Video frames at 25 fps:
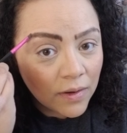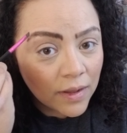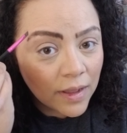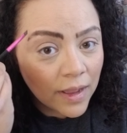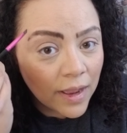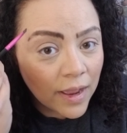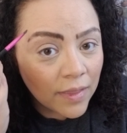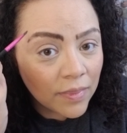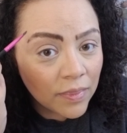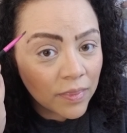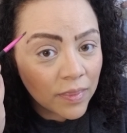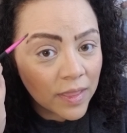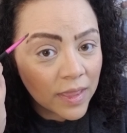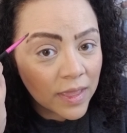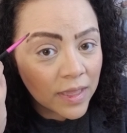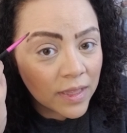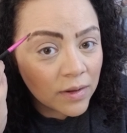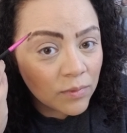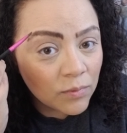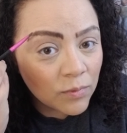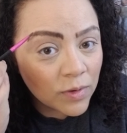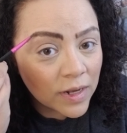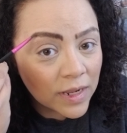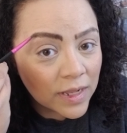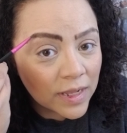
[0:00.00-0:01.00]
And
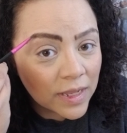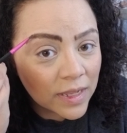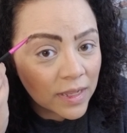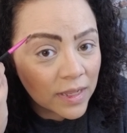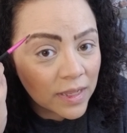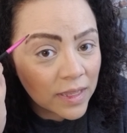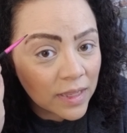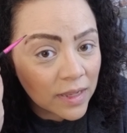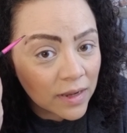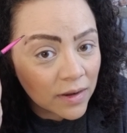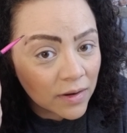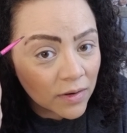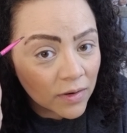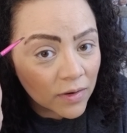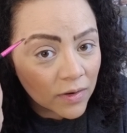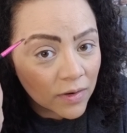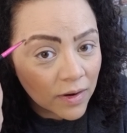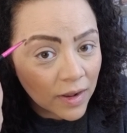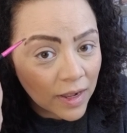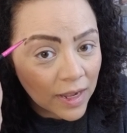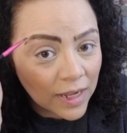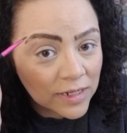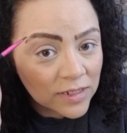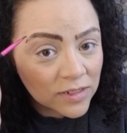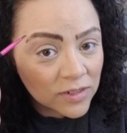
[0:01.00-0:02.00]
then when I get
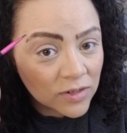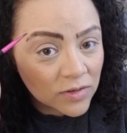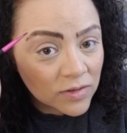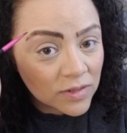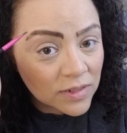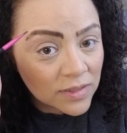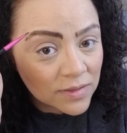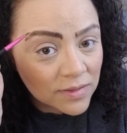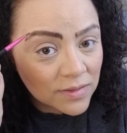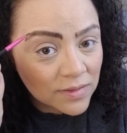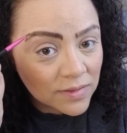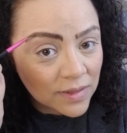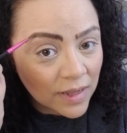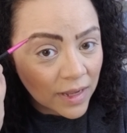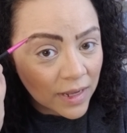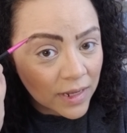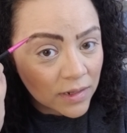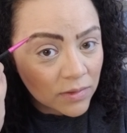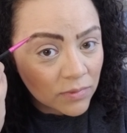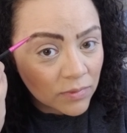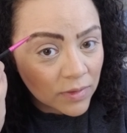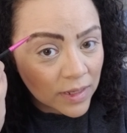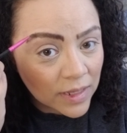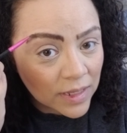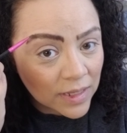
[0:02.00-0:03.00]
here, I turn it
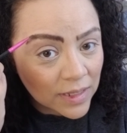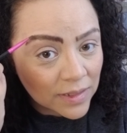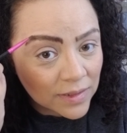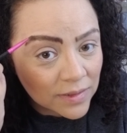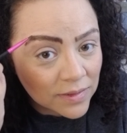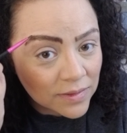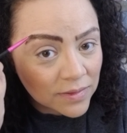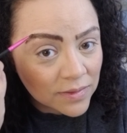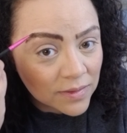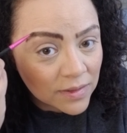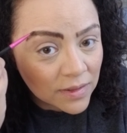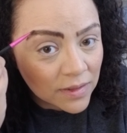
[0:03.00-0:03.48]
sideways